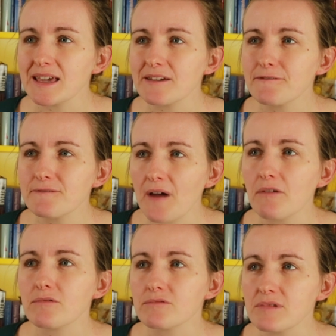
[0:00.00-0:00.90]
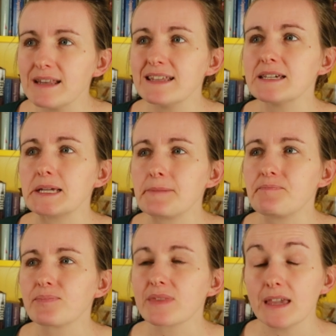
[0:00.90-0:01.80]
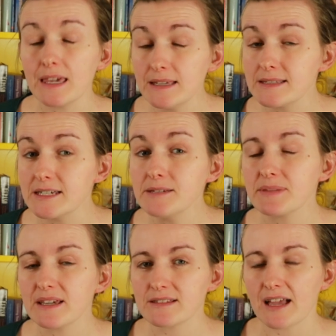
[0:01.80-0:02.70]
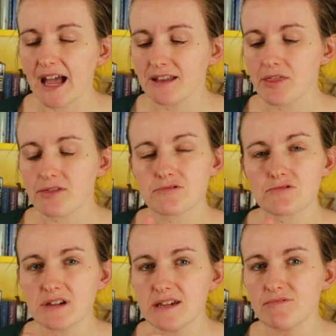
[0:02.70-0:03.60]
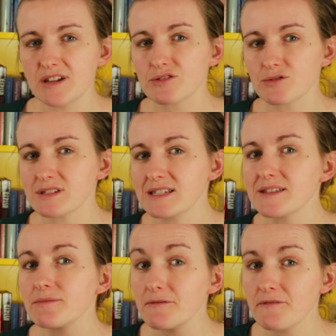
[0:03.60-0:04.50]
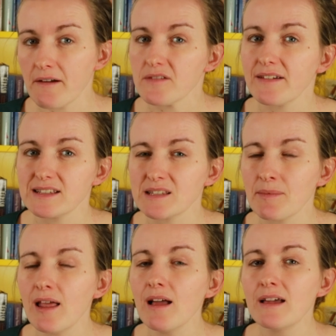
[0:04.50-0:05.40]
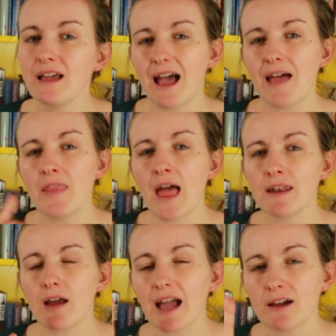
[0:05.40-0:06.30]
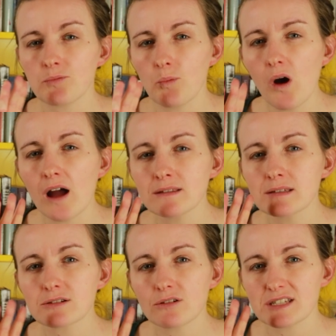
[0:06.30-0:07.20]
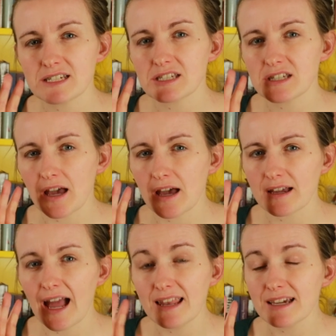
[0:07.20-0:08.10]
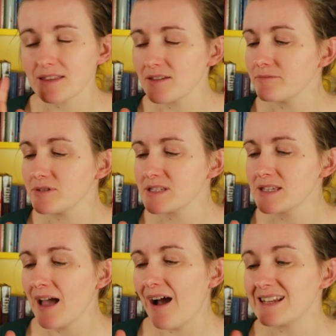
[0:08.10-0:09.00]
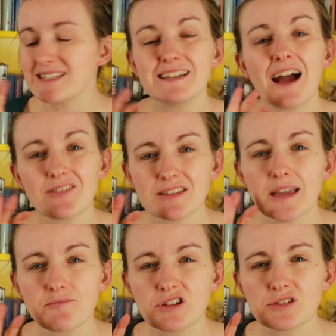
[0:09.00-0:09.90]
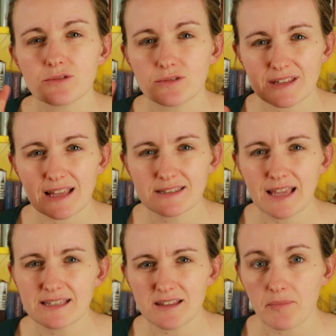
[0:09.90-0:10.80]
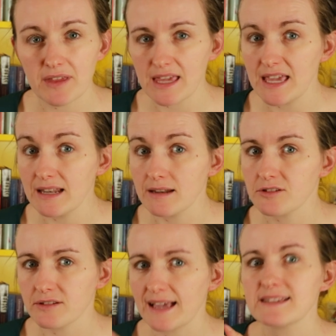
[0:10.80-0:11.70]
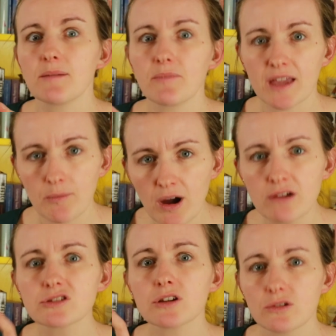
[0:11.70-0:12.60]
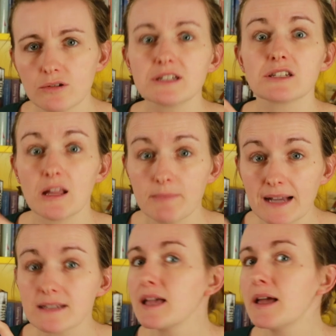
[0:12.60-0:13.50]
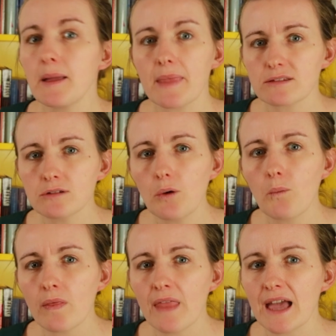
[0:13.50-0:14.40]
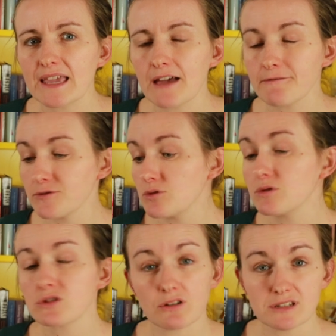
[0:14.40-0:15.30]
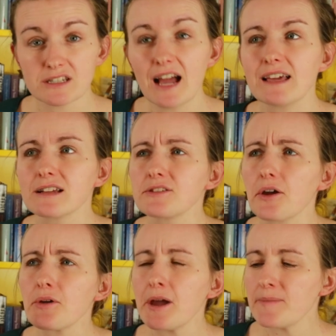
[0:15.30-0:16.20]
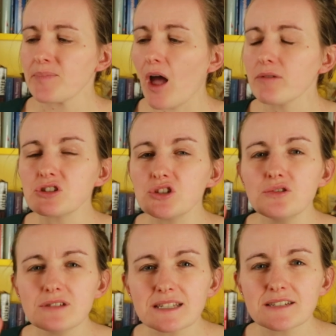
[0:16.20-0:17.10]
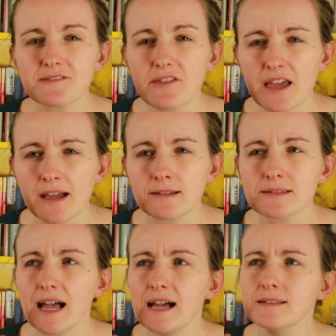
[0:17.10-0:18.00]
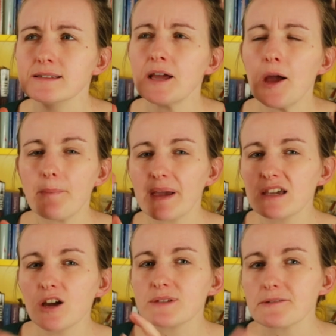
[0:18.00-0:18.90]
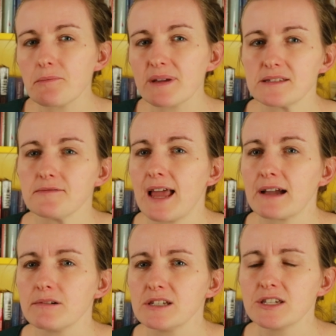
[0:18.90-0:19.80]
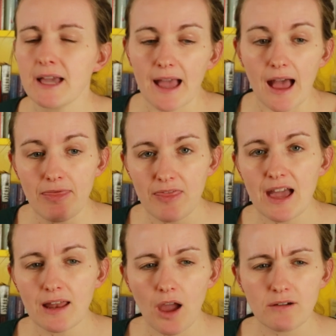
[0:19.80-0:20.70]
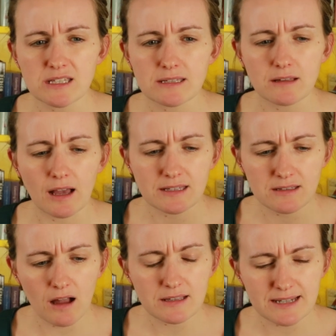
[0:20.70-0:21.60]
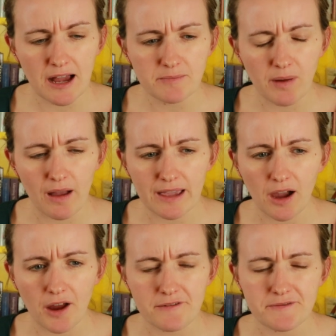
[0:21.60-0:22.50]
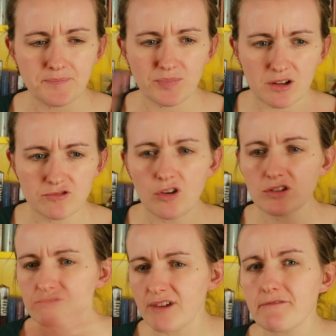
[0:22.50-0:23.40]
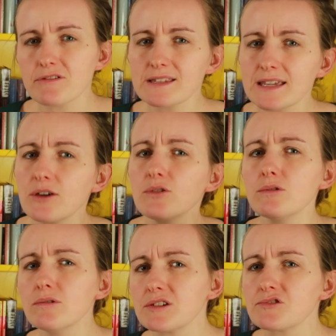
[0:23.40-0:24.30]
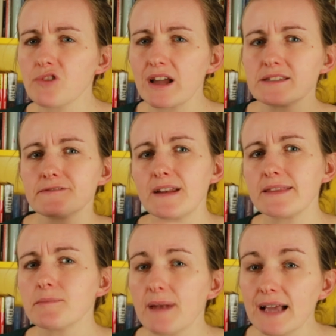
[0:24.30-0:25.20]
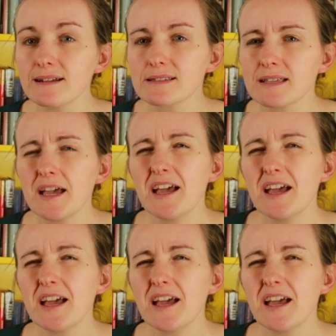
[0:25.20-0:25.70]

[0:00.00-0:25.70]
it felt really easy because I had three resources that were very, very similar, and then I had one Scottish uh, Gaelic that was, I didn't have the same resource. That's Say Something In. So Say Something in Welsh, Cornish and Manx. There's not one there yet for Scottish Gaelic. So I was using different things and picking up different bits of language, and then I was, I started out by kind of cross-referencing it all and trying to fill in the blanks.